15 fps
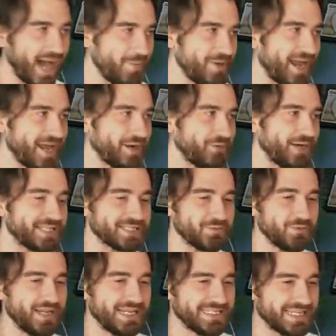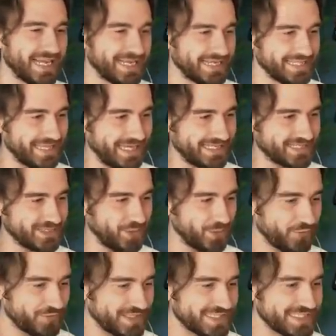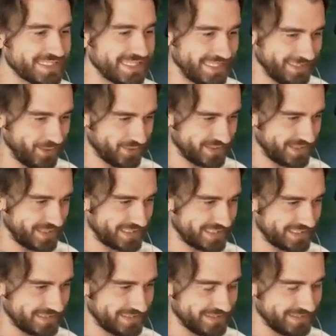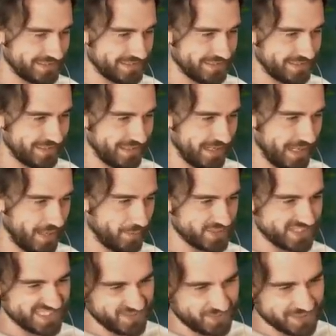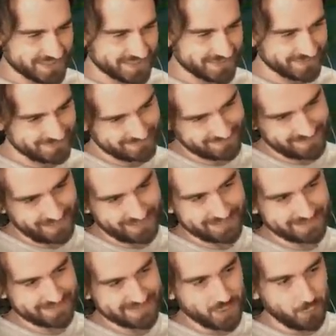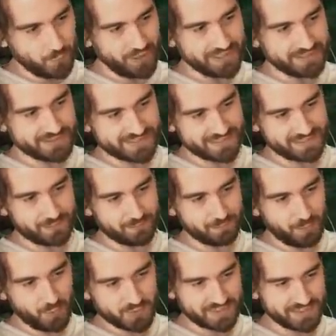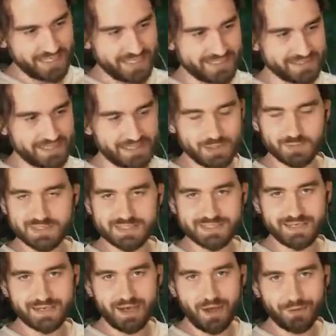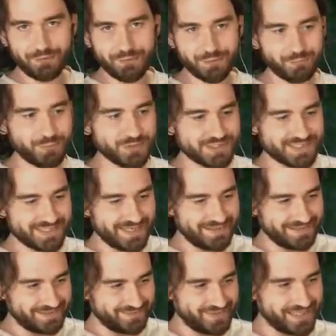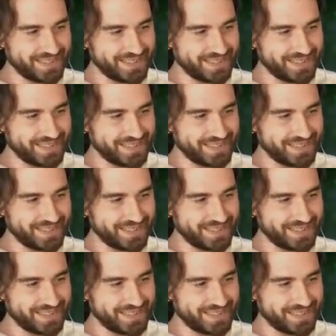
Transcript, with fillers: I mean, I create some really janky decks. You don't often see those decks. Uh, because it's not, like, super interesting to post a deck that loses, like, 100% of the